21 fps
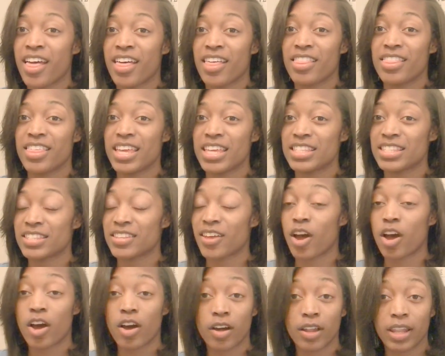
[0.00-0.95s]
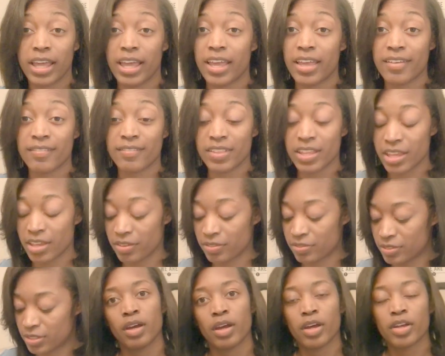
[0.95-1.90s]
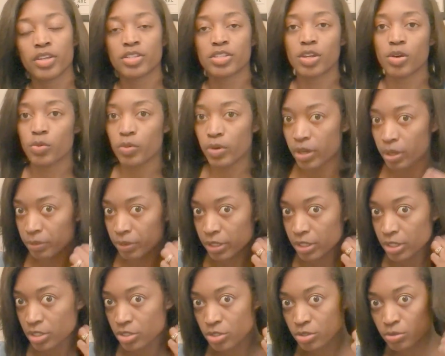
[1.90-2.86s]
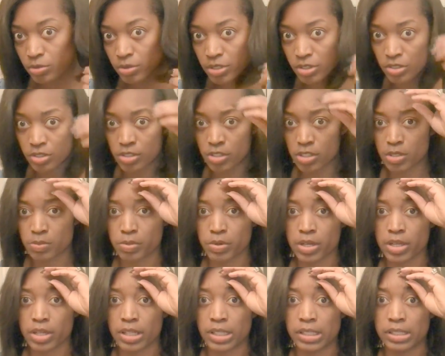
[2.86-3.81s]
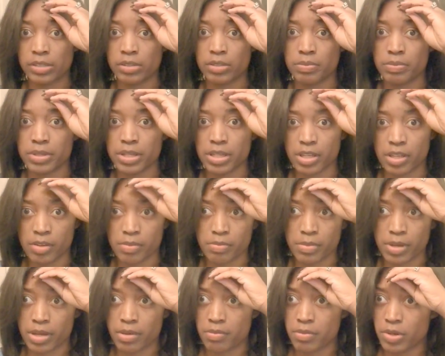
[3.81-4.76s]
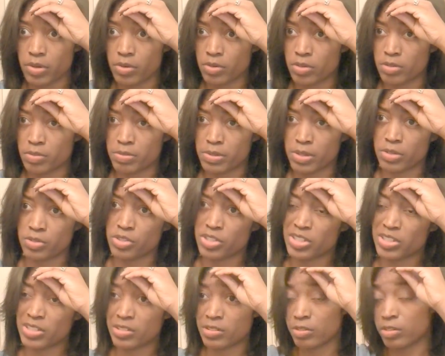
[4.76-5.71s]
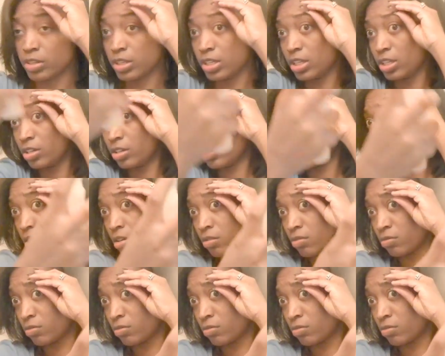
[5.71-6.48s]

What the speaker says: That's all I have left. So what I'm going to do is just spray a little bit of my Miracle Potion on here.